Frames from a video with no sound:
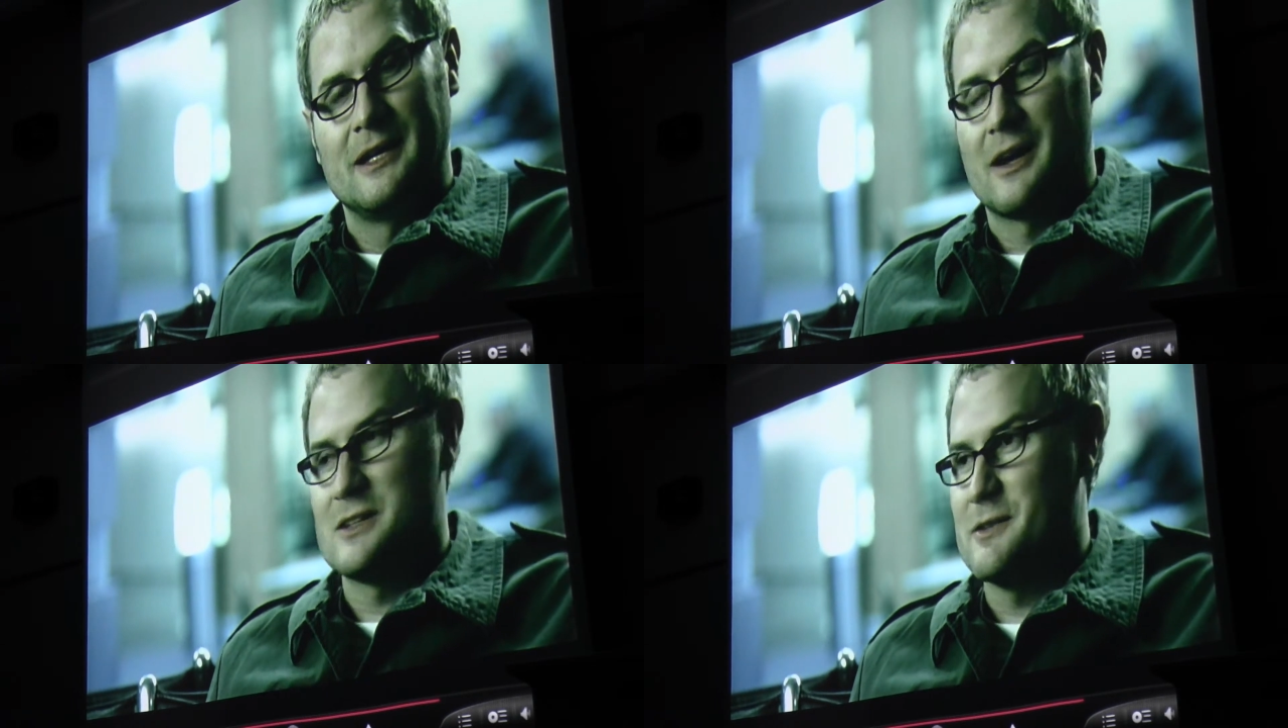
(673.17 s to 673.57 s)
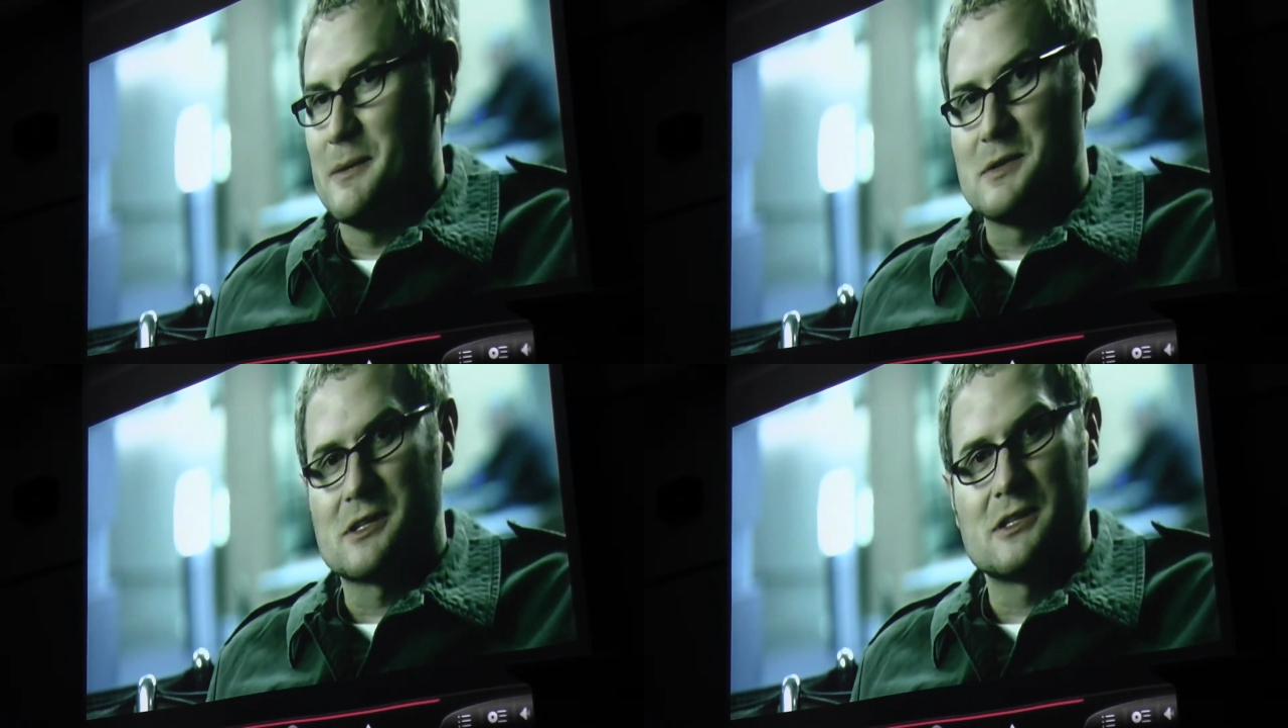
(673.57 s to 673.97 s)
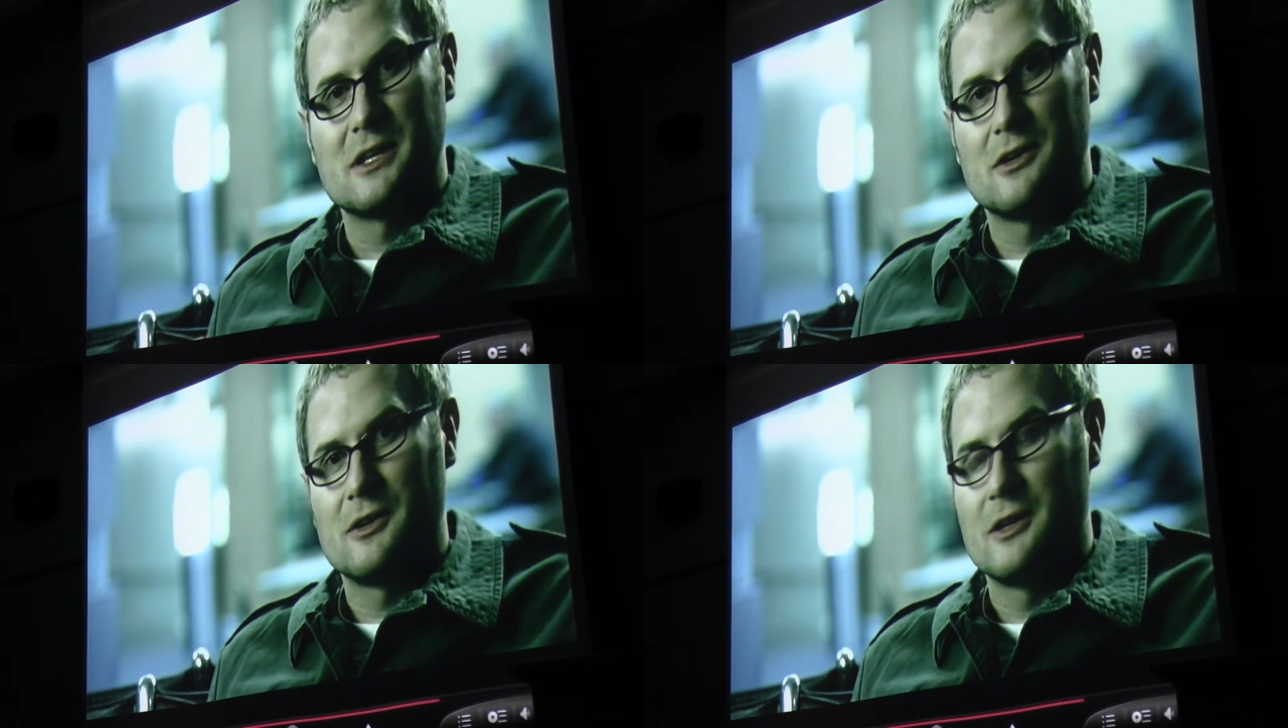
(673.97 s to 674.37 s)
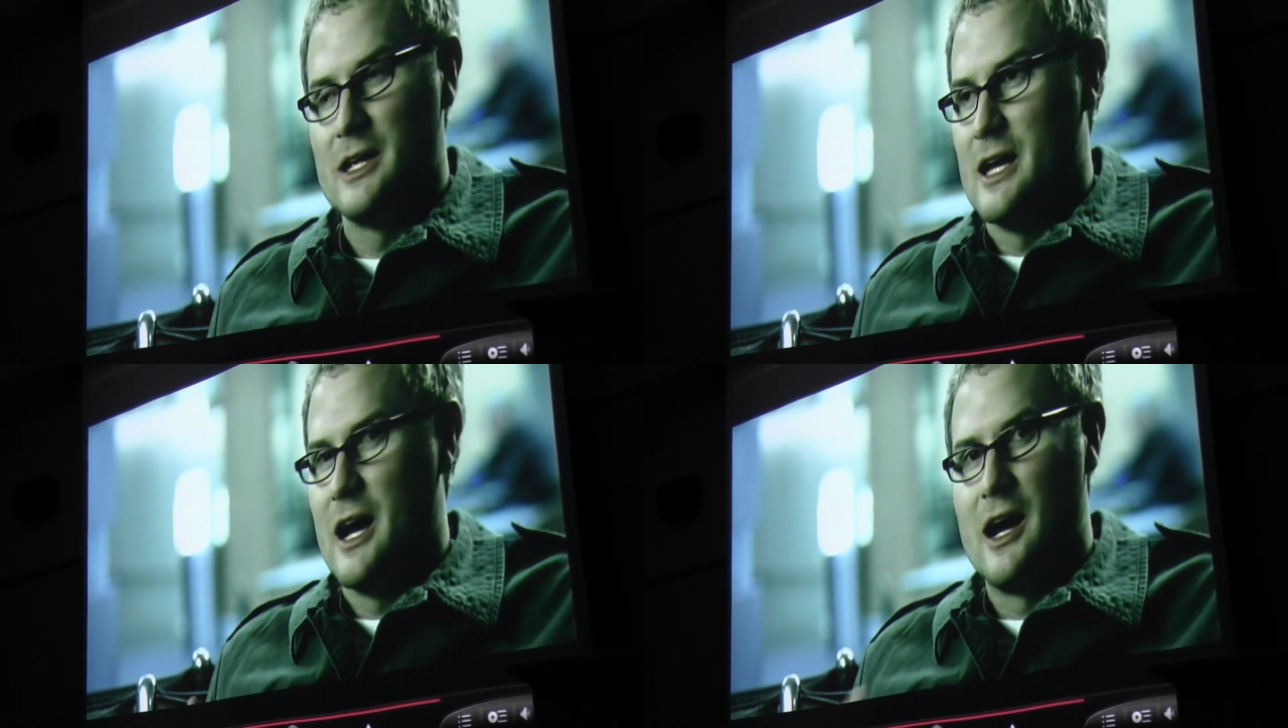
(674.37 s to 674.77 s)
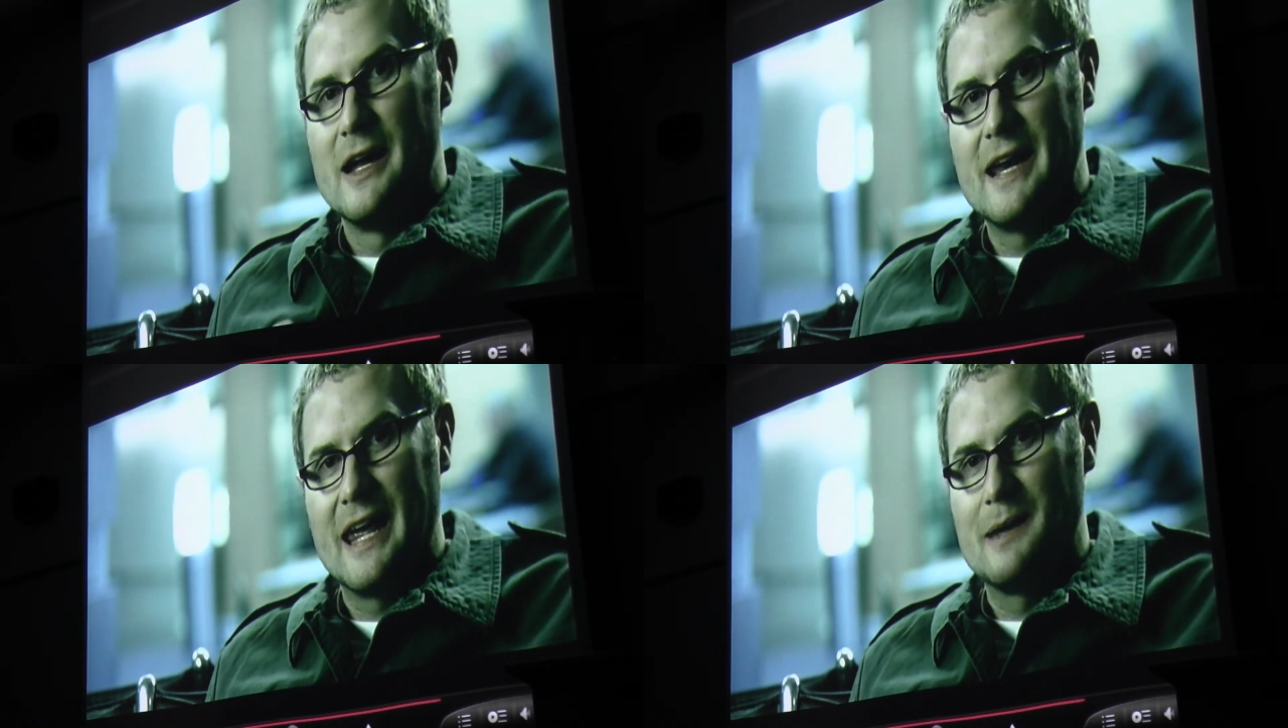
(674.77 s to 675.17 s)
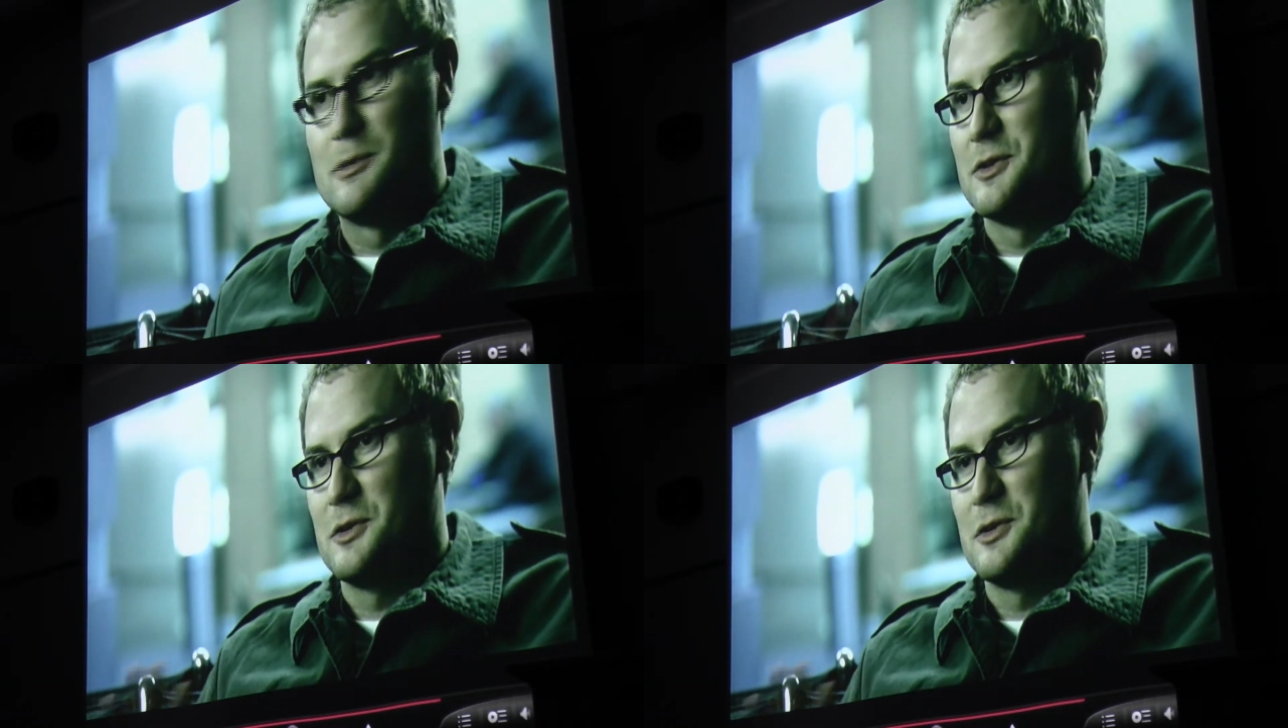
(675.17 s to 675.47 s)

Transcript: Because if I'm still unable